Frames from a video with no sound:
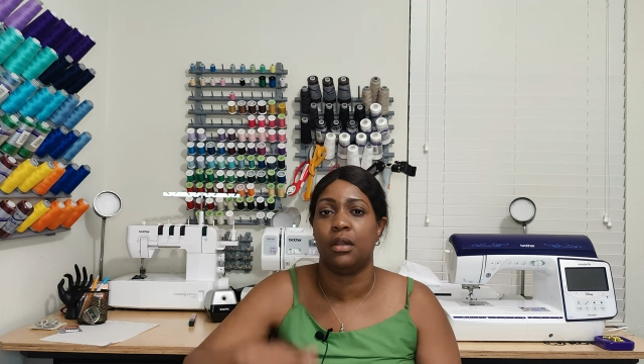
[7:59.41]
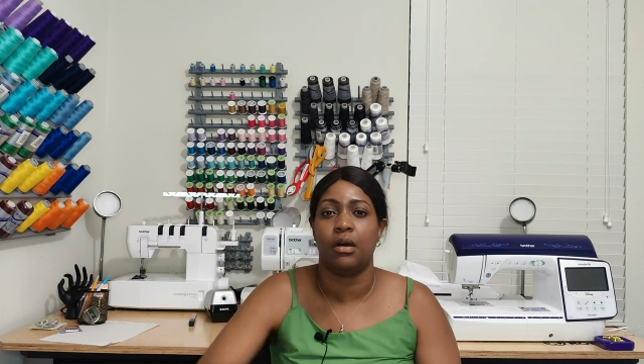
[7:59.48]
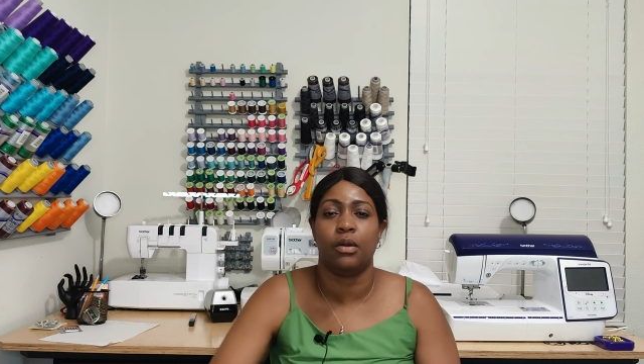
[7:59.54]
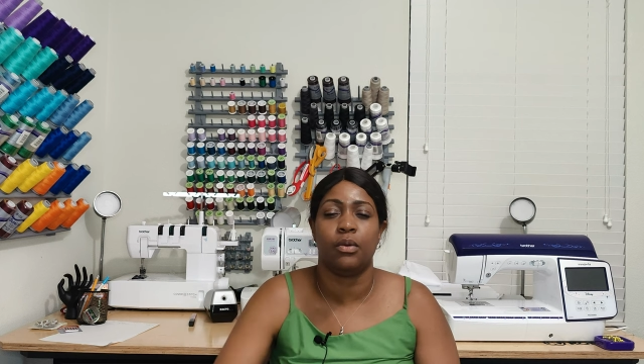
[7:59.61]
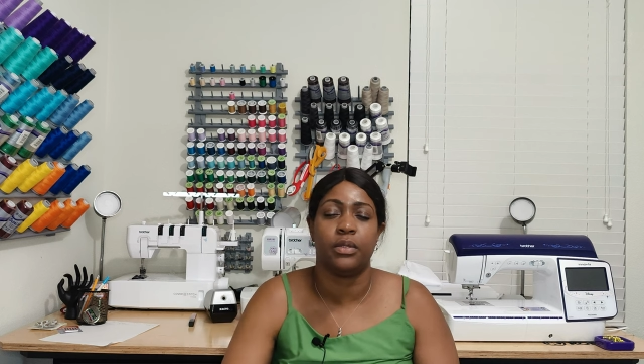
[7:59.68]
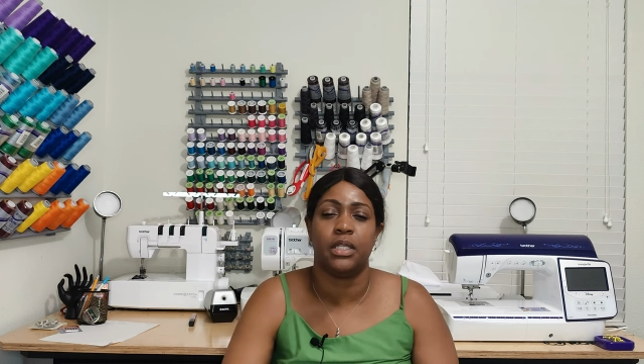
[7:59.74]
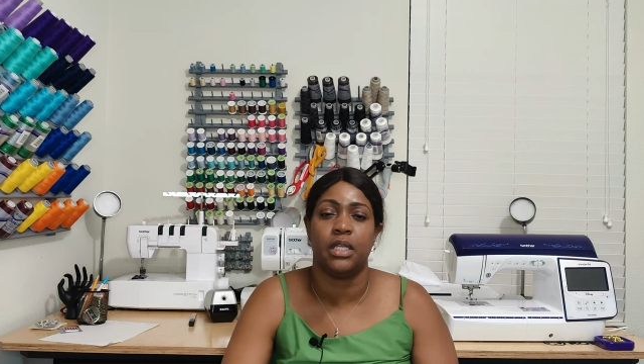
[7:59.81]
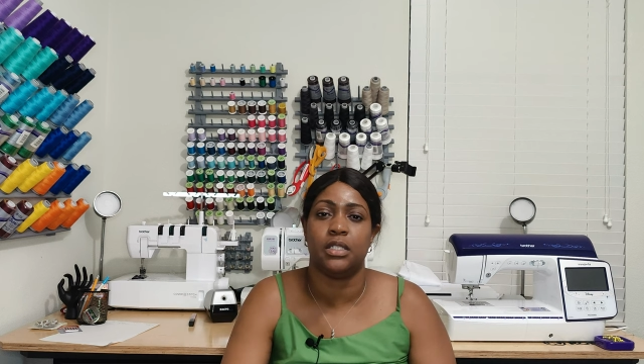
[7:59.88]

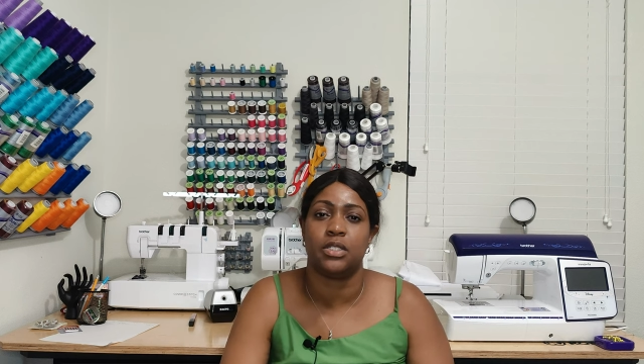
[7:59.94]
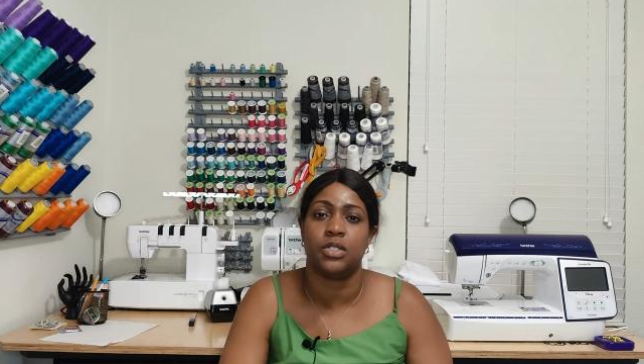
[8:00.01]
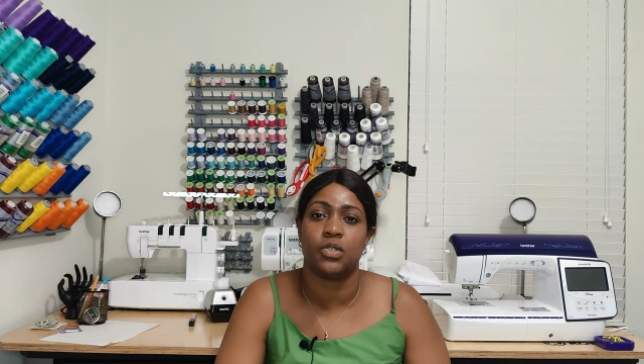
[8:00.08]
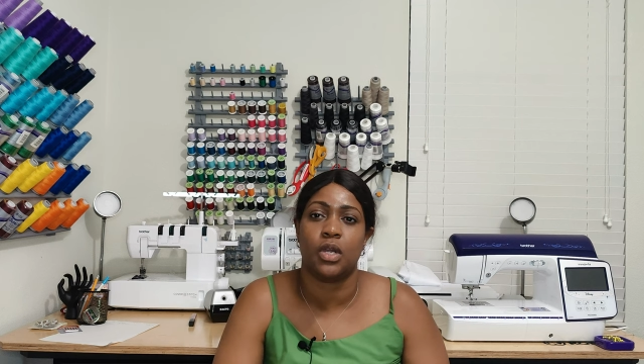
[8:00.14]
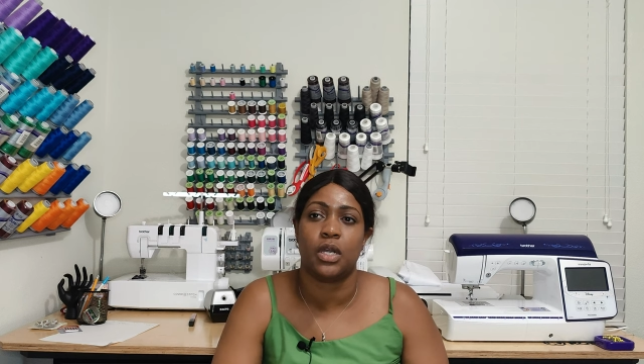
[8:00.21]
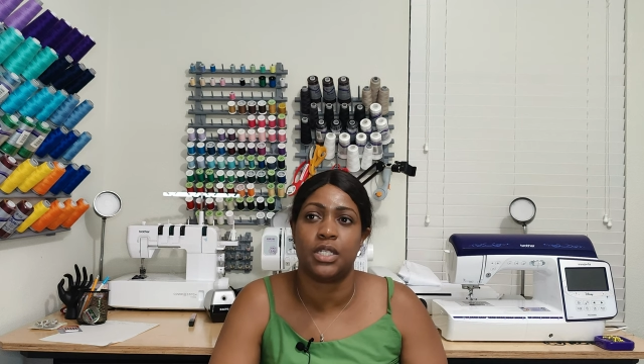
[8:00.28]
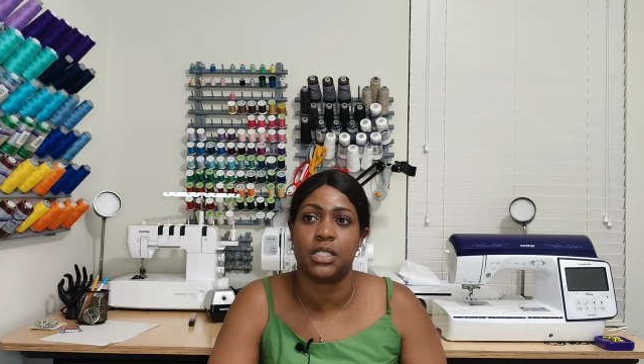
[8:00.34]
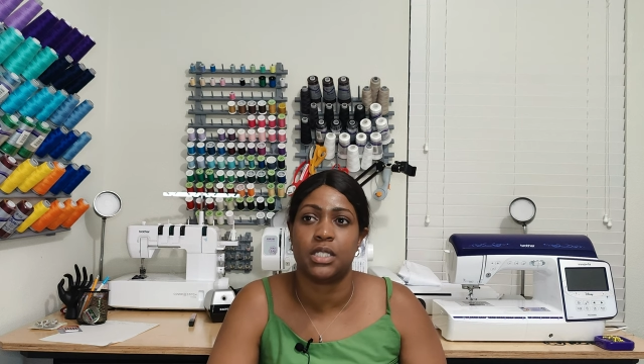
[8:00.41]
along with the
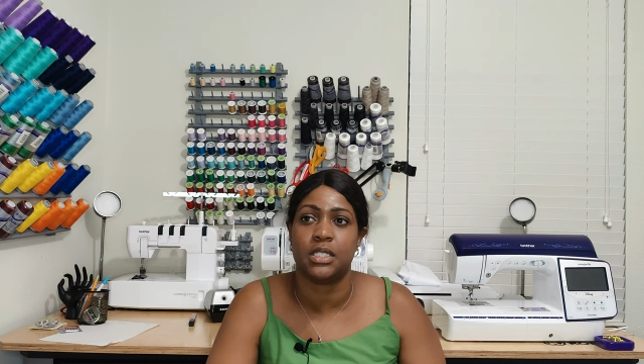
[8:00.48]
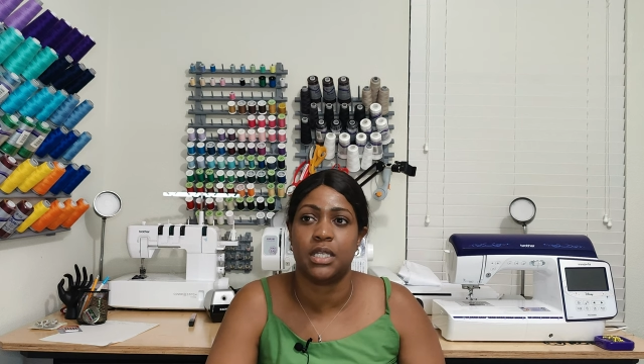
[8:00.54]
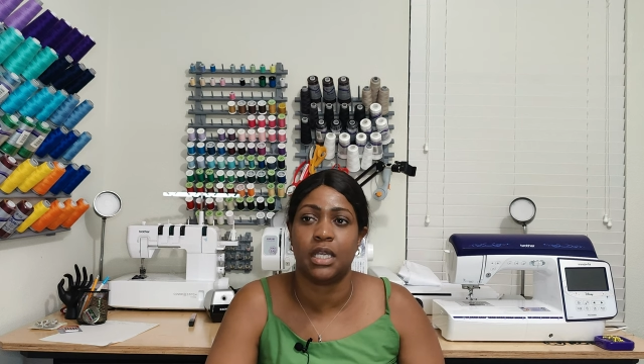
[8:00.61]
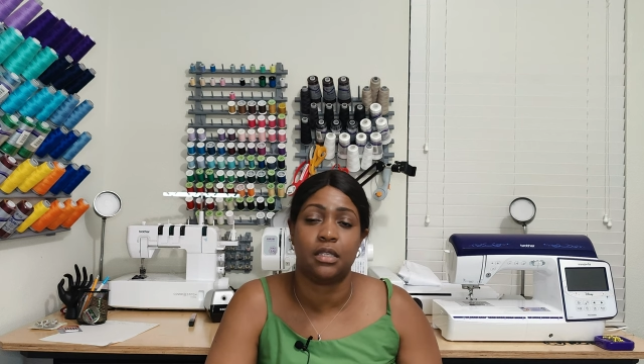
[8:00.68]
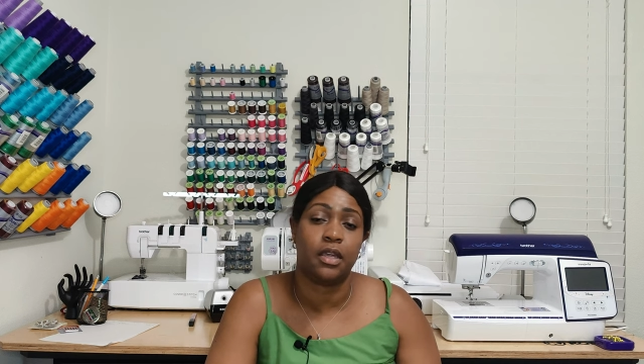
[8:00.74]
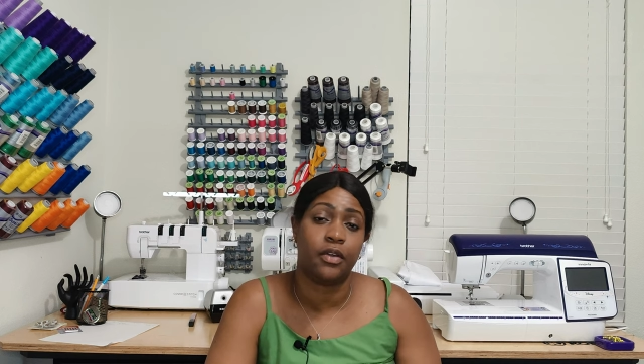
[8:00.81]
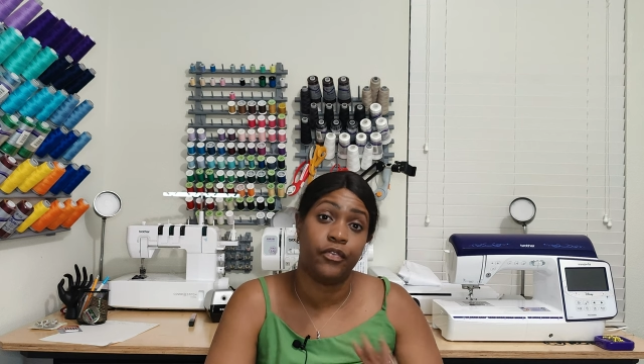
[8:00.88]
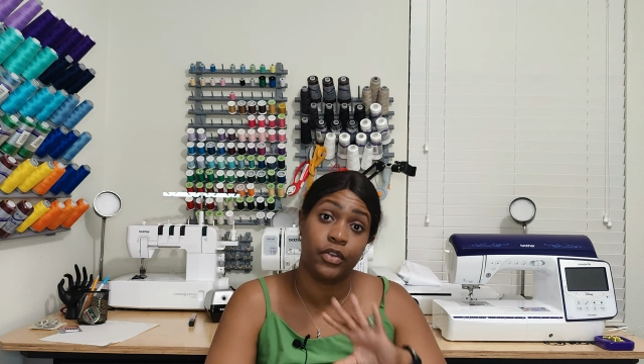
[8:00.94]
instructions
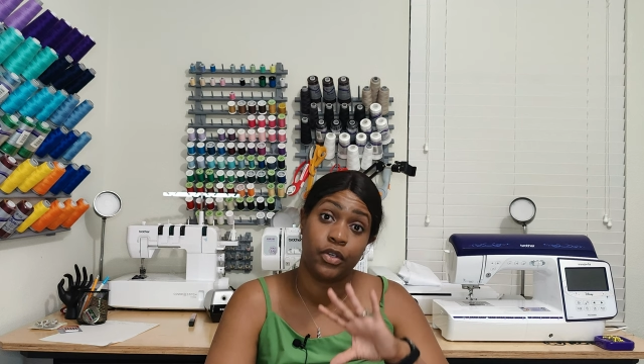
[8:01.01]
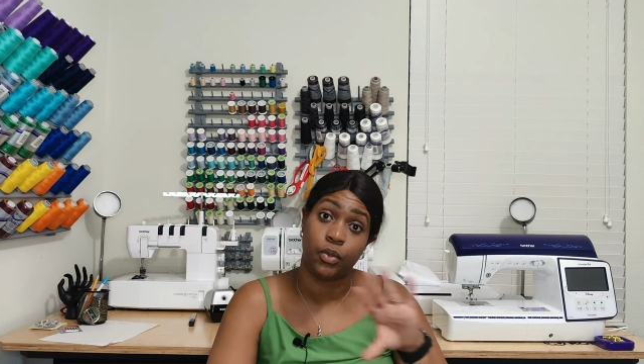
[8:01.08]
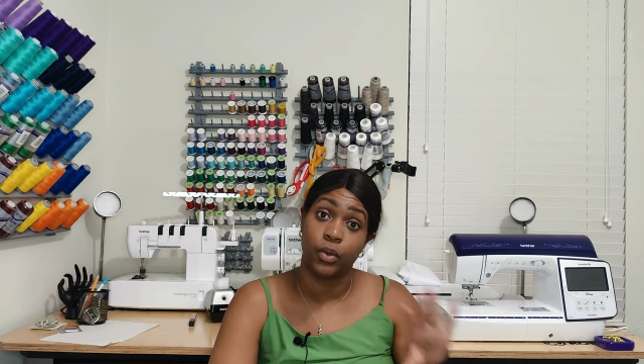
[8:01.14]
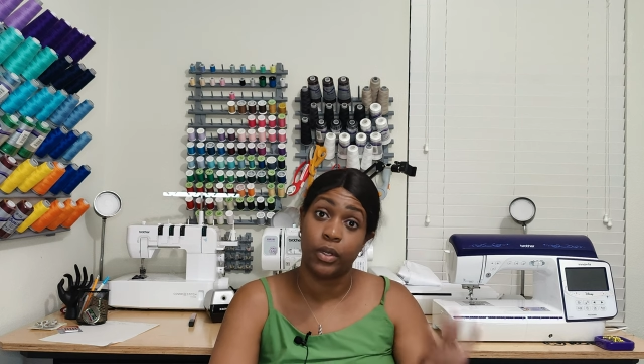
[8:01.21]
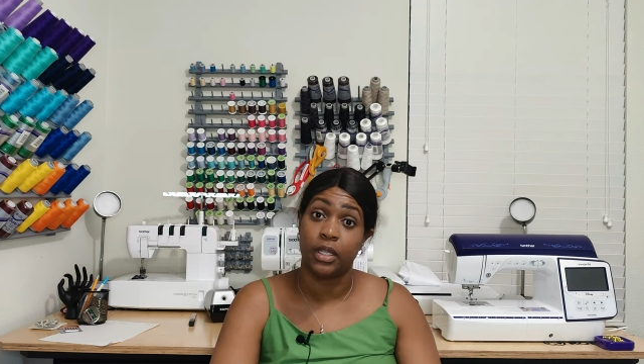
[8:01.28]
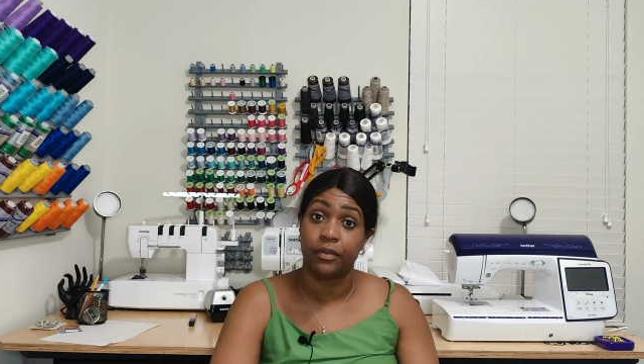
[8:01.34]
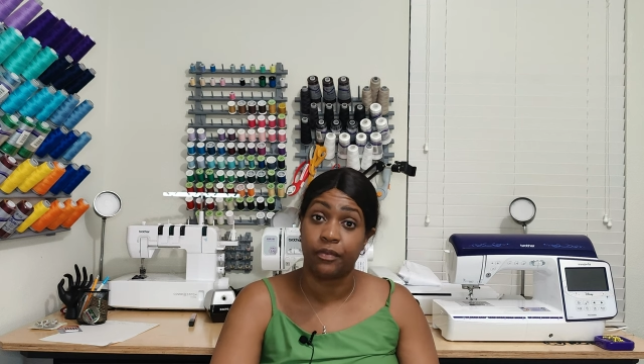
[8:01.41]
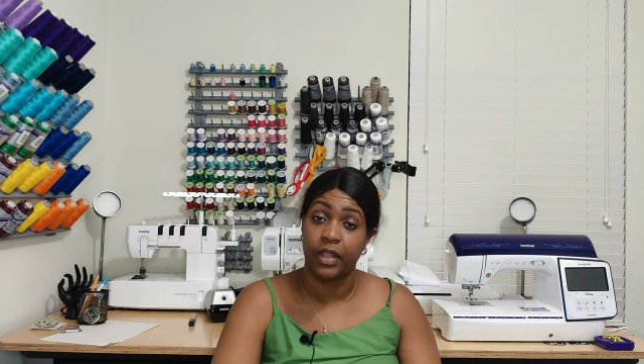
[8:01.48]
except for
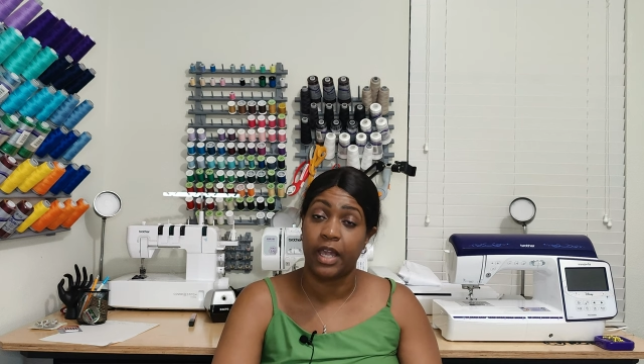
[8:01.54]
doing the